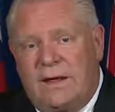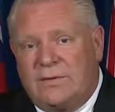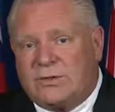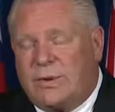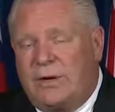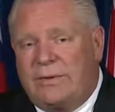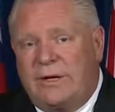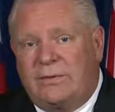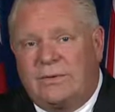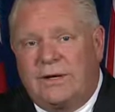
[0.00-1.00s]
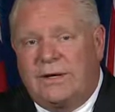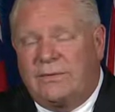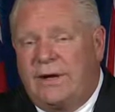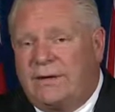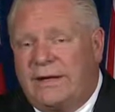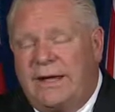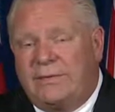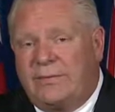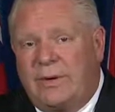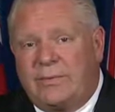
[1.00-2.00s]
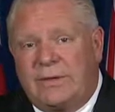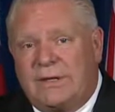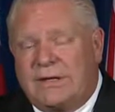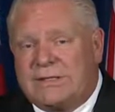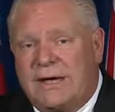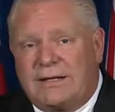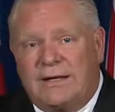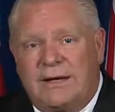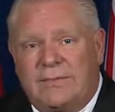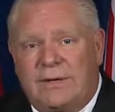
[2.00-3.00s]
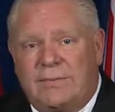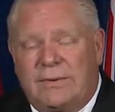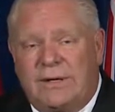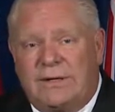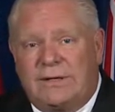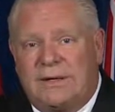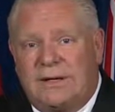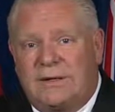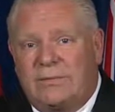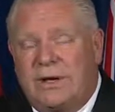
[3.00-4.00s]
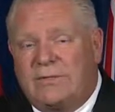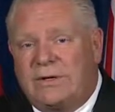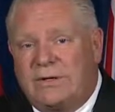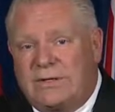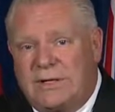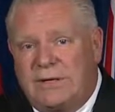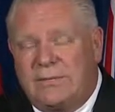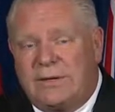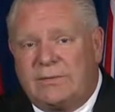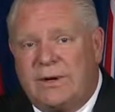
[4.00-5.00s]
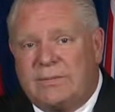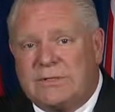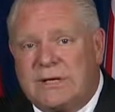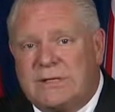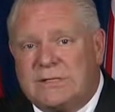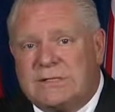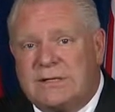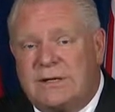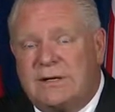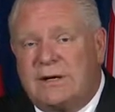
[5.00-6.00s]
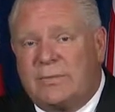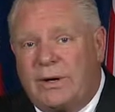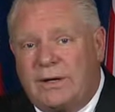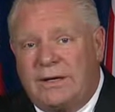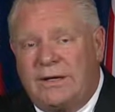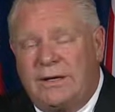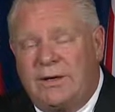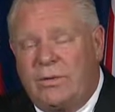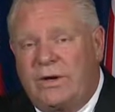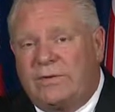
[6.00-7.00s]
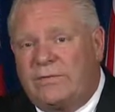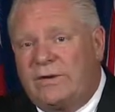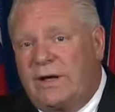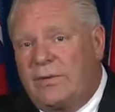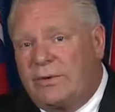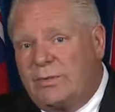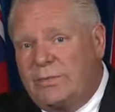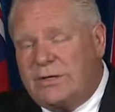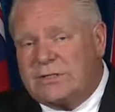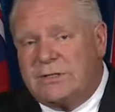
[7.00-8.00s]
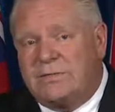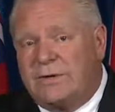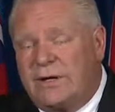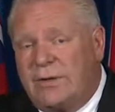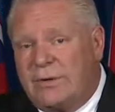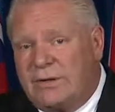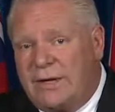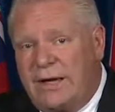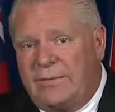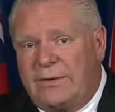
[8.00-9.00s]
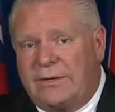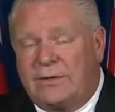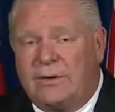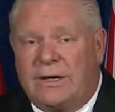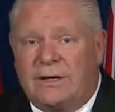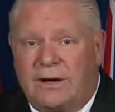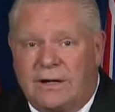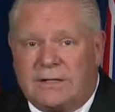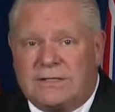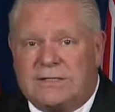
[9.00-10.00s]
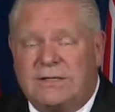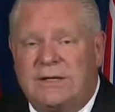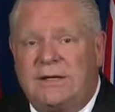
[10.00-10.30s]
I was probably out running around. I can't remember the exact timing, but uh, we have a good team that represents uh, our party. We have a phenomenal minister, phenomenal cabinet, a great caucus,